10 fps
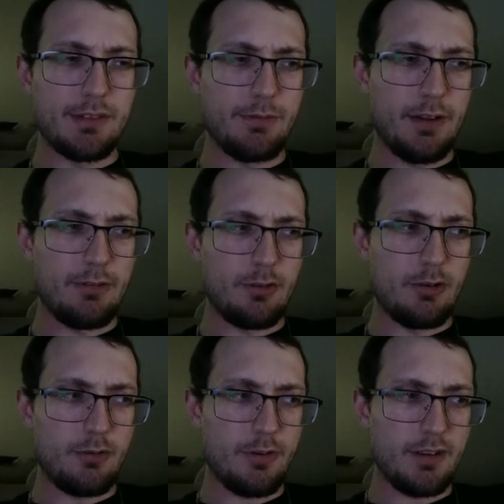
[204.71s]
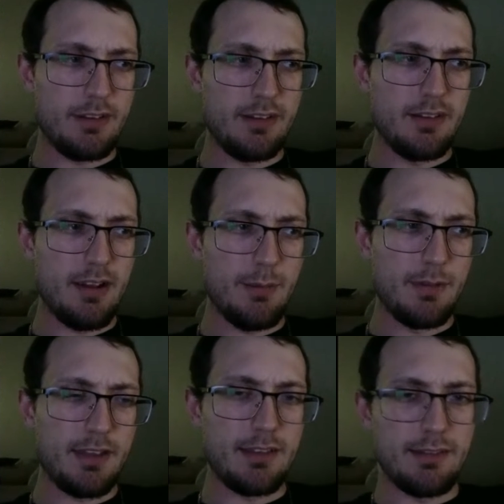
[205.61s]
if I recall correctly. I
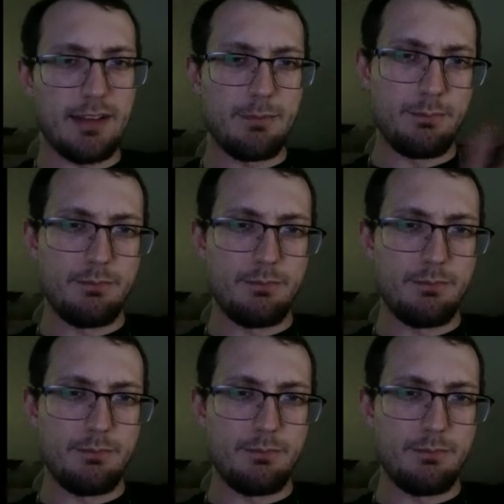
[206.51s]
mean, they could like